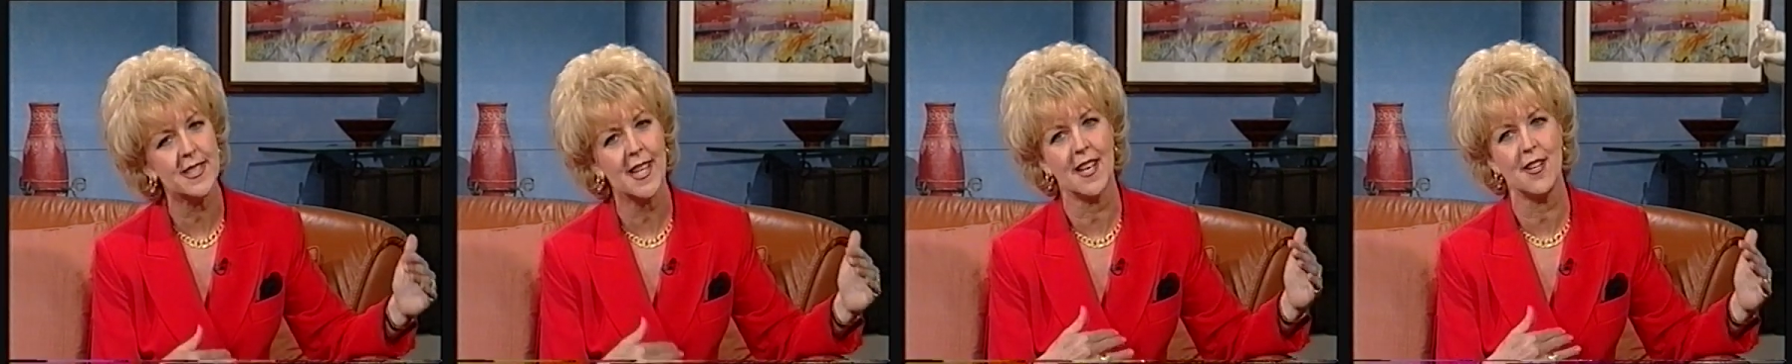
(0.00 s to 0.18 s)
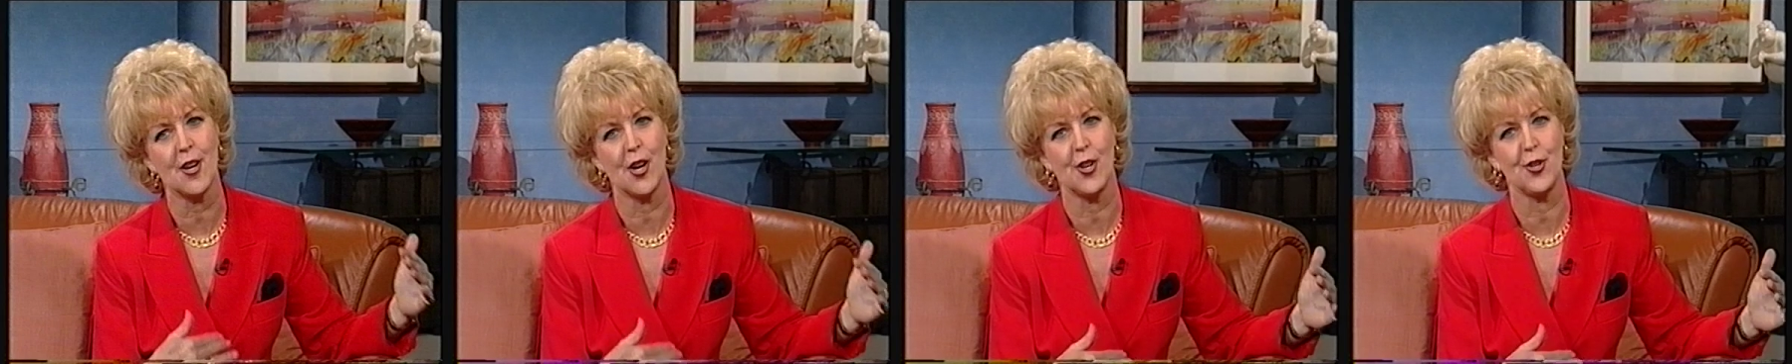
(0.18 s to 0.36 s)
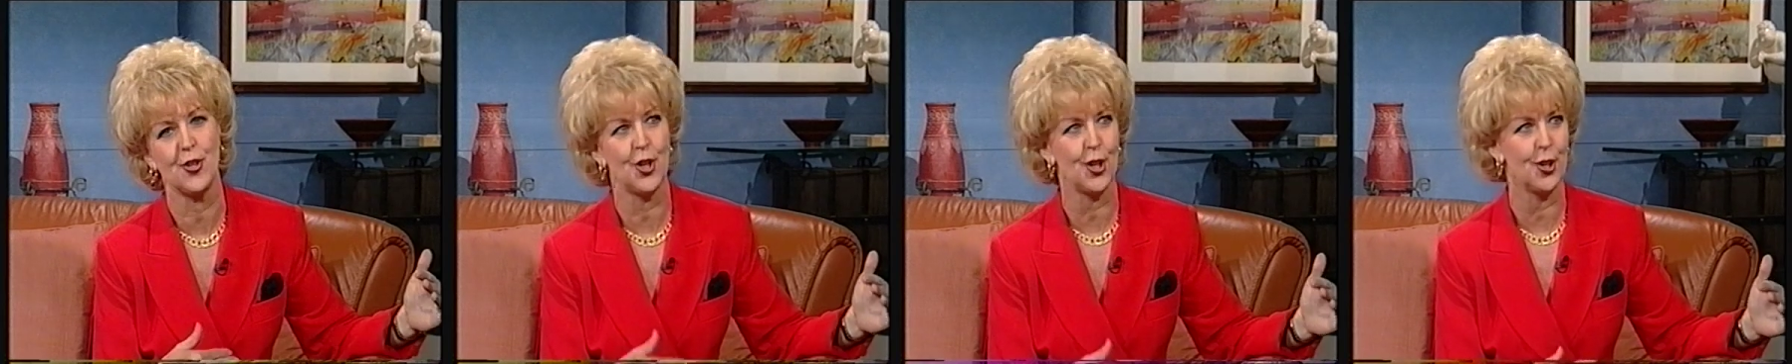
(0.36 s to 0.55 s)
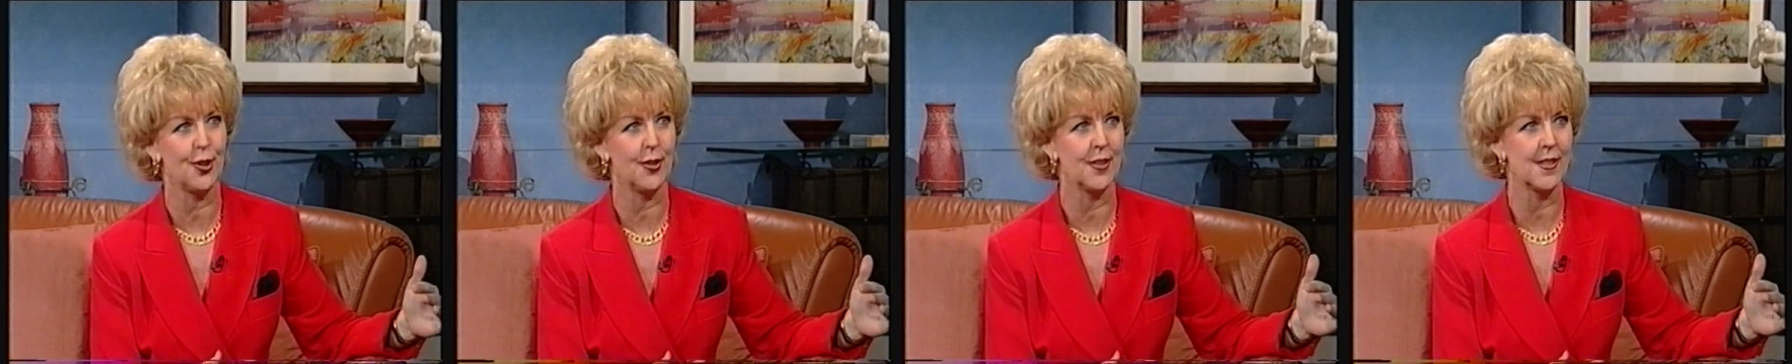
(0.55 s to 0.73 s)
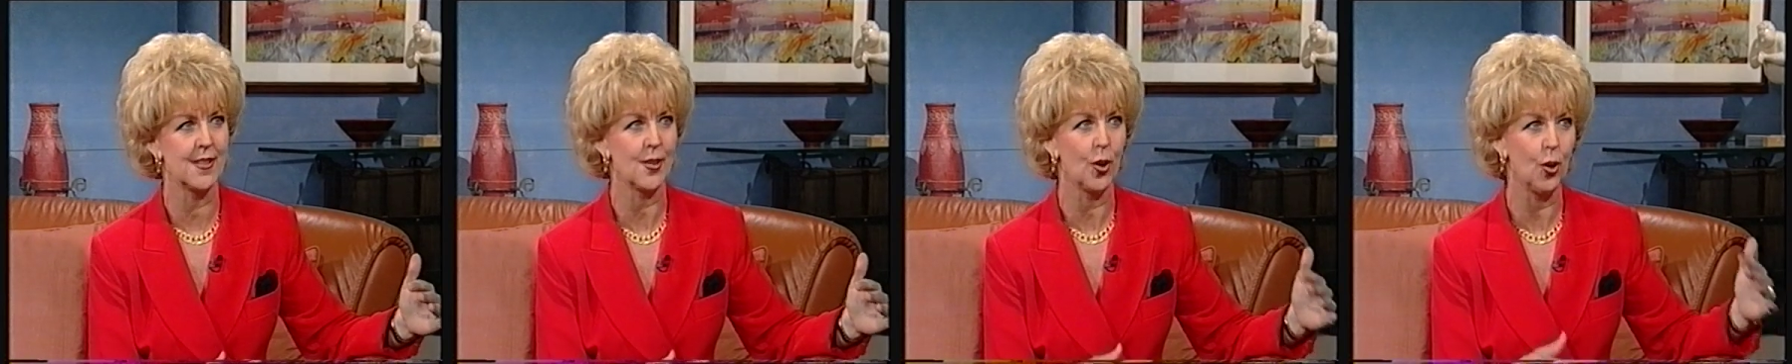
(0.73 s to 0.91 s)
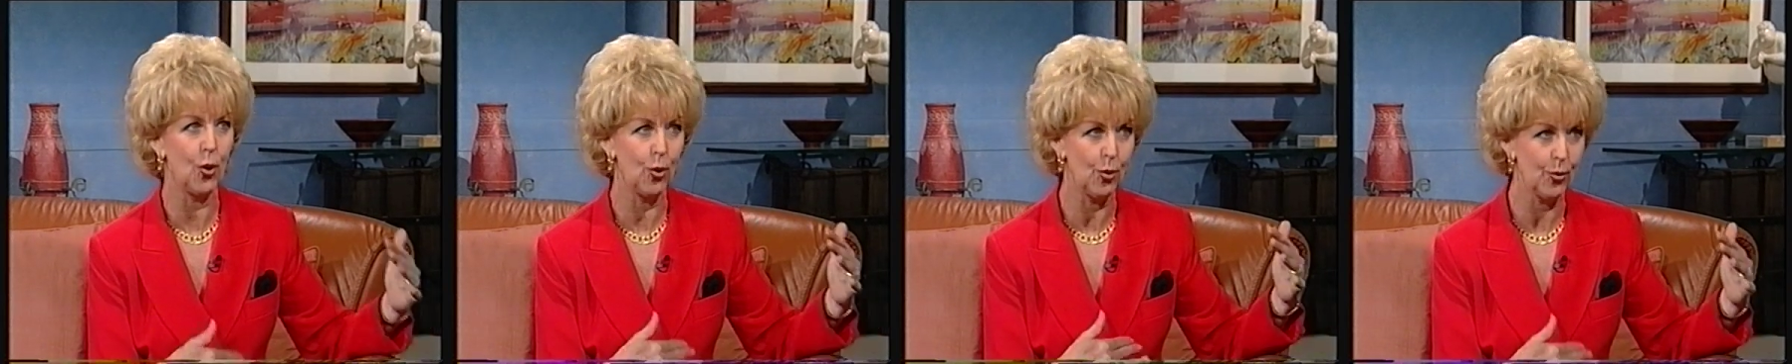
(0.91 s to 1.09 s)
they don't
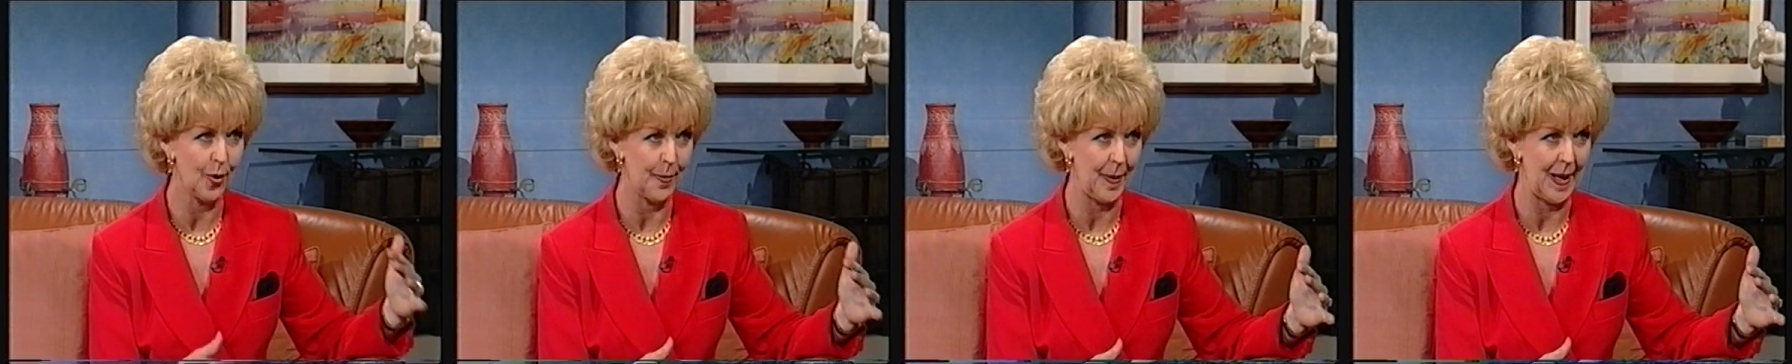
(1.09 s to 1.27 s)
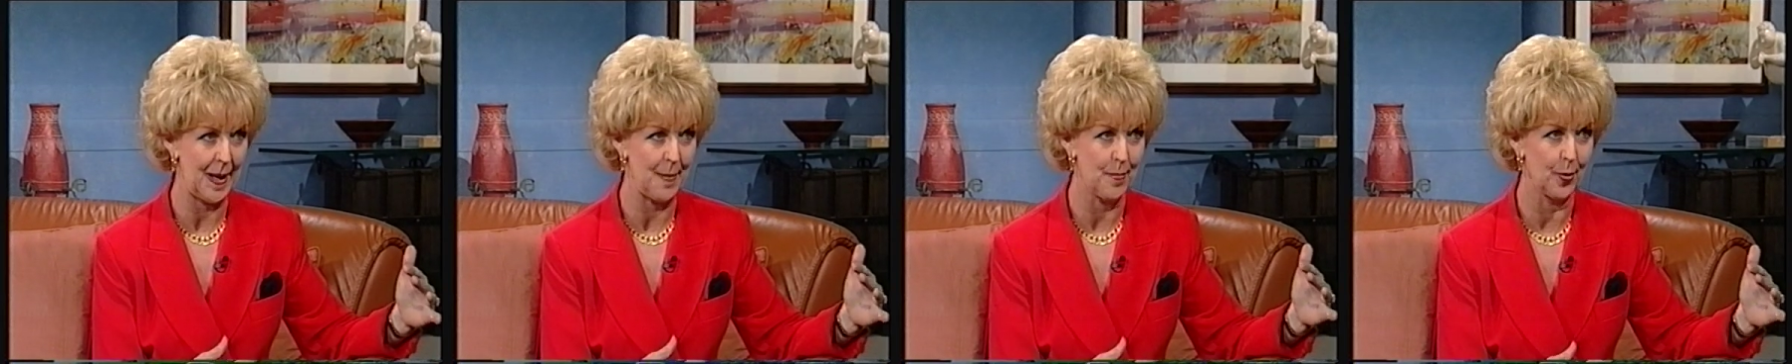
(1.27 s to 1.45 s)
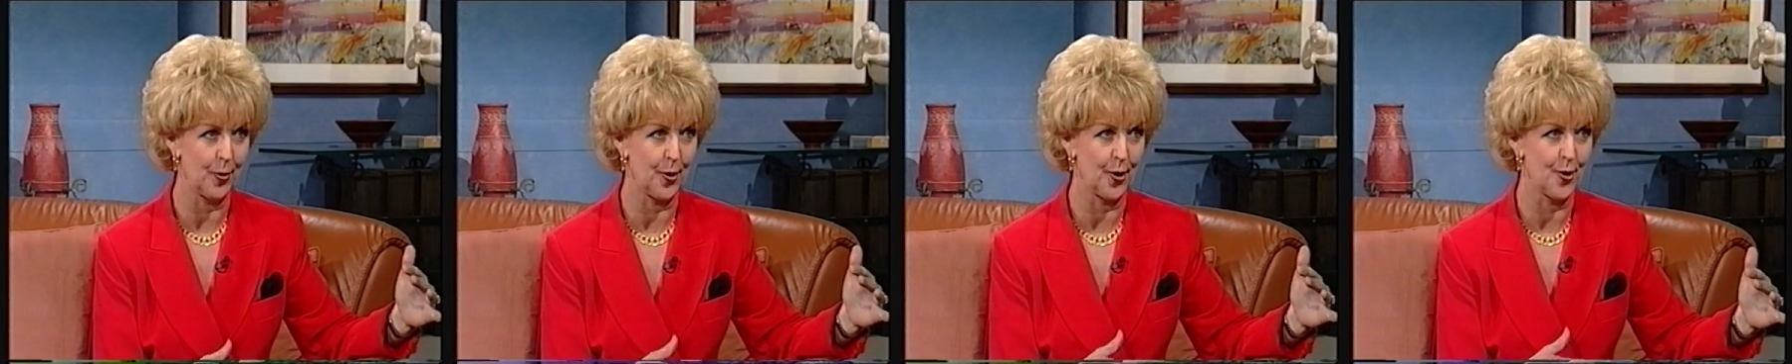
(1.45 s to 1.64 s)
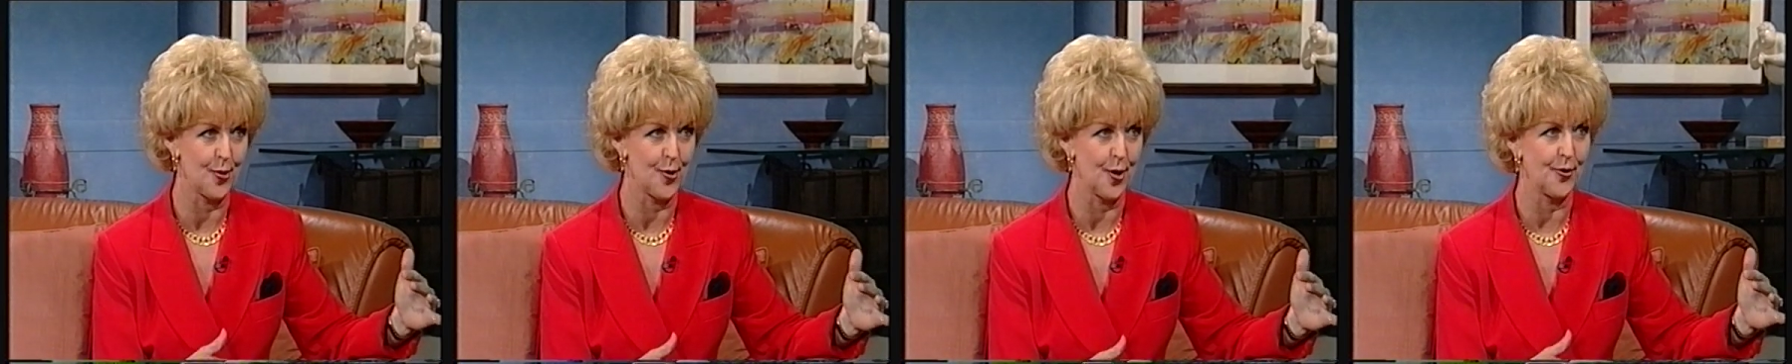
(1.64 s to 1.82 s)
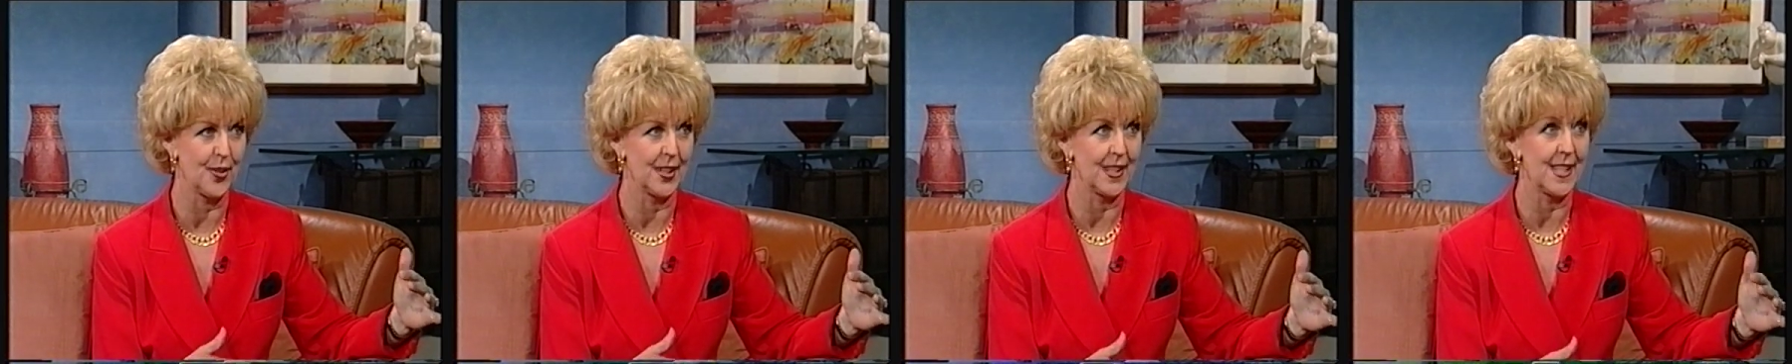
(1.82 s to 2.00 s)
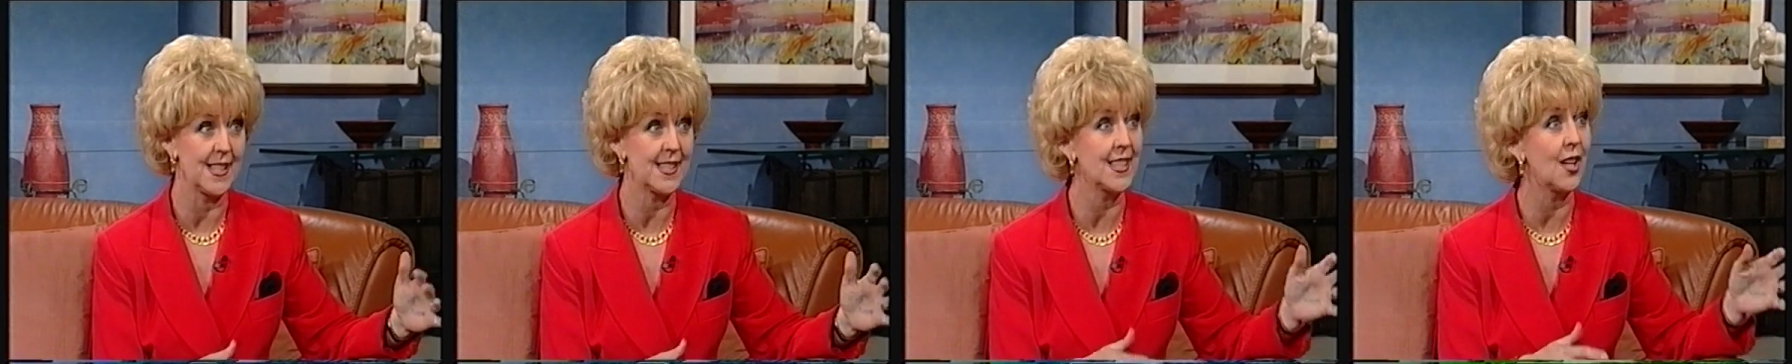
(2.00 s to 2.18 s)
use all the people that are
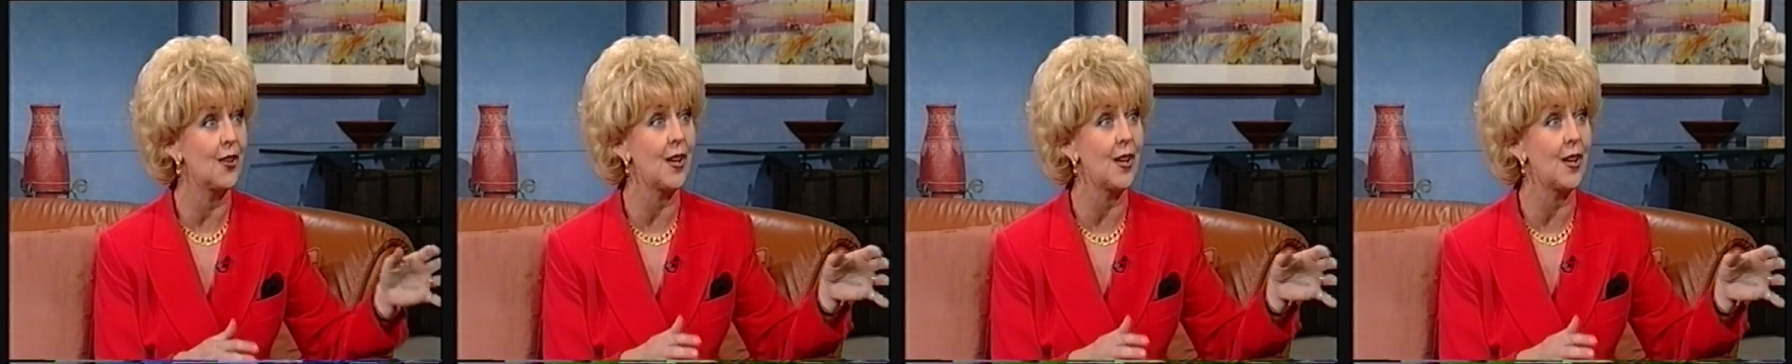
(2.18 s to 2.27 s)
on the list.